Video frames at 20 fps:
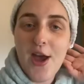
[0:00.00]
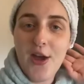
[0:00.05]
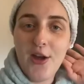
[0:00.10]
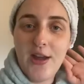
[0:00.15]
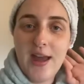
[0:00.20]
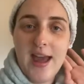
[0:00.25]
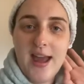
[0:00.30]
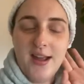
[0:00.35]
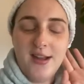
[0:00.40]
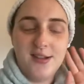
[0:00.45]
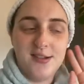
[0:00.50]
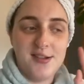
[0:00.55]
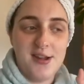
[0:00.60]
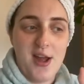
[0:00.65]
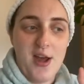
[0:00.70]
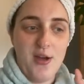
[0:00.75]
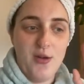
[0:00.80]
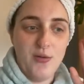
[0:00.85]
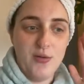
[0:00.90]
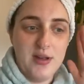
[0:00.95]
Okay,
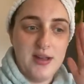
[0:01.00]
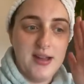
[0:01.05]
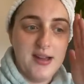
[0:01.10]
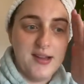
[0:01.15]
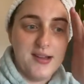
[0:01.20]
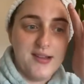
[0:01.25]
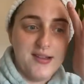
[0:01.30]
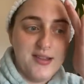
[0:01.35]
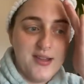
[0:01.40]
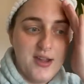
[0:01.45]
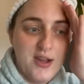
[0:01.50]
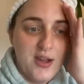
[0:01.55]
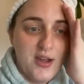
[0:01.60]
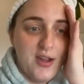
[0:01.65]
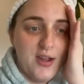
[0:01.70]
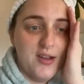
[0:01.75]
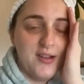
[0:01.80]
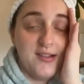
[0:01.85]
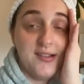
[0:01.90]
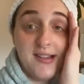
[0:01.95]
so it's
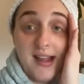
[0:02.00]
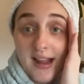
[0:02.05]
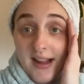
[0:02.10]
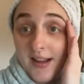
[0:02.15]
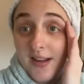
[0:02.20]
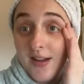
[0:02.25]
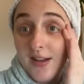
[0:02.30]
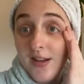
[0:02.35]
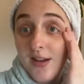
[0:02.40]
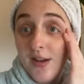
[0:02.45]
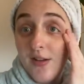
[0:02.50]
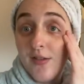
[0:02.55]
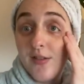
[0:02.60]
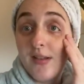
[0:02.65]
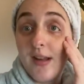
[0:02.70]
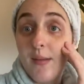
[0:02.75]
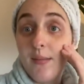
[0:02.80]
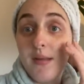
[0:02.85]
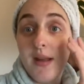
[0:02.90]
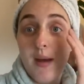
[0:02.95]
the 2nd of
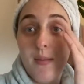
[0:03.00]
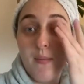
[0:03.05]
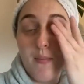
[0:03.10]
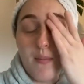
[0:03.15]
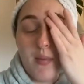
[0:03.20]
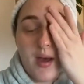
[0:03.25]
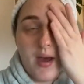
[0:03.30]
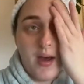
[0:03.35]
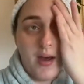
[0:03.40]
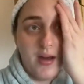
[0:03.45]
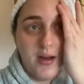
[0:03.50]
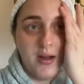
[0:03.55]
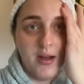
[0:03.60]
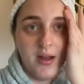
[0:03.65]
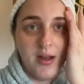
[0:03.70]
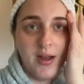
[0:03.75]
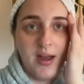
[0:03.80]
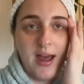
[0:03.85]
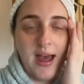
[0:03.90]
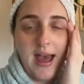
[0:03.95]
September
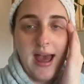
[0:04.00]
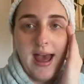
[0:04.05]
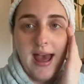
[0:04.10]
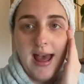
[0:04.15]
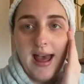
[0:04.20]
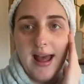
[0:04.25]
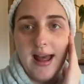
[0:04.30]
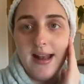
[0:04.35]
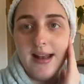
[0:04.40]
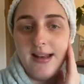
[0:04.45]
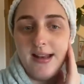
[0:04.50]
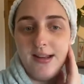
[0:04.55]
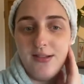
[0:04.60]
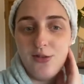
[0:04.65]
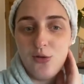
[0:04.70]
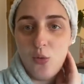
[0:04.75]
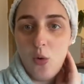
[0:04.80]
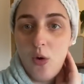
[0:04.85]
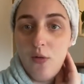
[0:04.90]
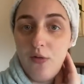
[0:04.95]
and it's
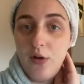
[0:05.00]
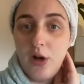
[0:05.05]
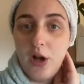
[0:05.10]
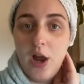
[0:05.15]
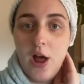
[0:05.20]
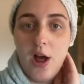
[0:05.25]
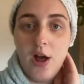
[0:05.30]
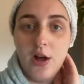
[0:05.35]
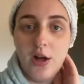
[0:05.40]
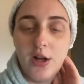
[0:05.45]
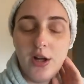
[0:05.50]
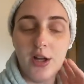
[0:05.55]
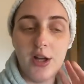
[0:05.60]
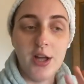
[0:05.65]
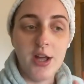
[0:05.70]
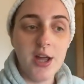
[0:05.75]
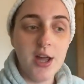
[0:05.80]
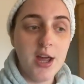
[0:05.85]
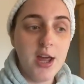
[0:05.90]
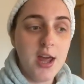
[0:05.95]
12 o'clock
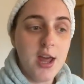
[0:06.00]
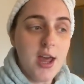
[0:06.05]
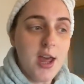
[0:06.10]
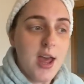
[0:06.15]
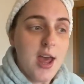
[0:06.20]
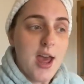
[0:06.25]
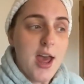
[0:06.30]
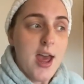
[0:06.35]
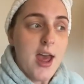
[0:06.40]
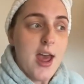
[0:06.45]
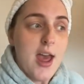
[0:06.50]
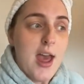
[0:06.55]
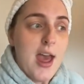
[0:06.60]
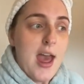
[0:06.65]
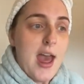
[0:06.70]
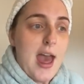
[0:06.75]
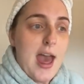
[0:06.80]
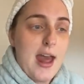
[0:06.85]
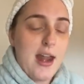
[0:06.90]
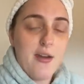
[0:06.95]

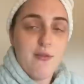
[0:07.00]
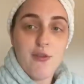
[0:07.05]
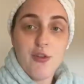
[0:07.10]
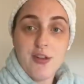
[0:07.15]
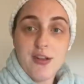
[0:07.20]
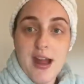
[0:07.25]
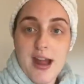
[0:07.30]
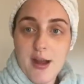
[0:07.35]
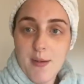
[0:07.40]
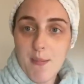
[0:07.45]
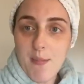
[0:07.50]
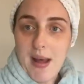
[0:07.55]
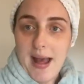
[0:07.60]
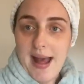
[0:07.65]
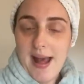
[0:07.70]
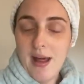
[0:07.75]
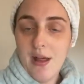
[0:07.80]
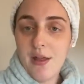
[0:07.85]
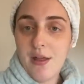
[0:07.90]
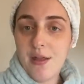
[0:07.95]
and I've just had a
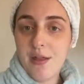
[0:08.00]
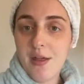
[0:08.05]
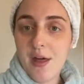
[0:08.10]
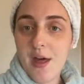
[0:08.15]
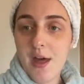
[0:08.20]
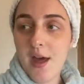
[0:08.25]
bath